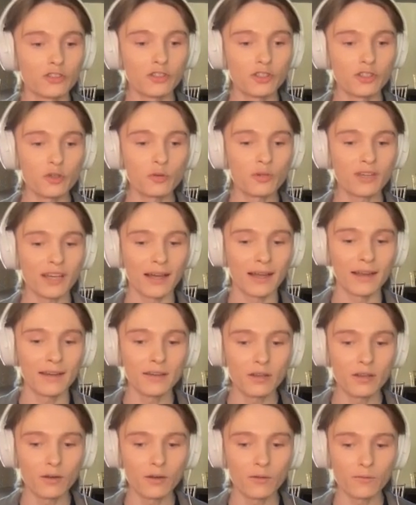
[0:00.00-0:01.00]
Do you
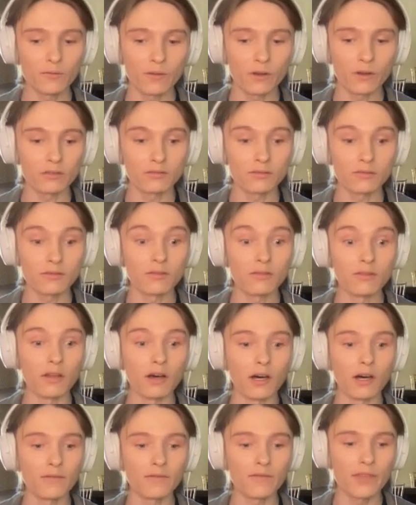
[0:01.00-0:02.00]
kind of
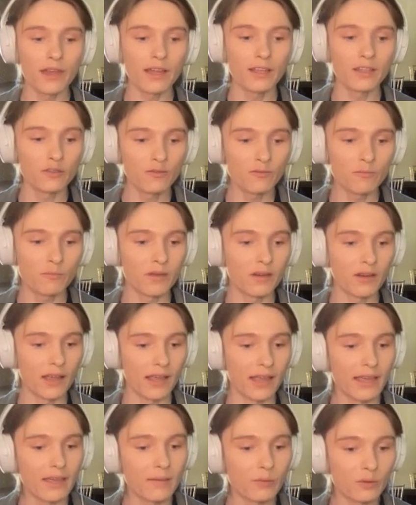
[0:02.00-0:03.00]
love that you've been
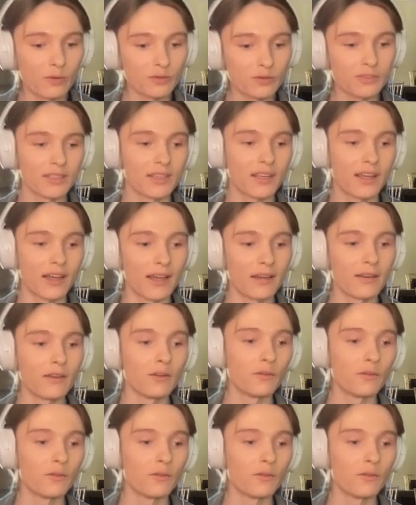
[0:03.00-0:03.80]
able to kind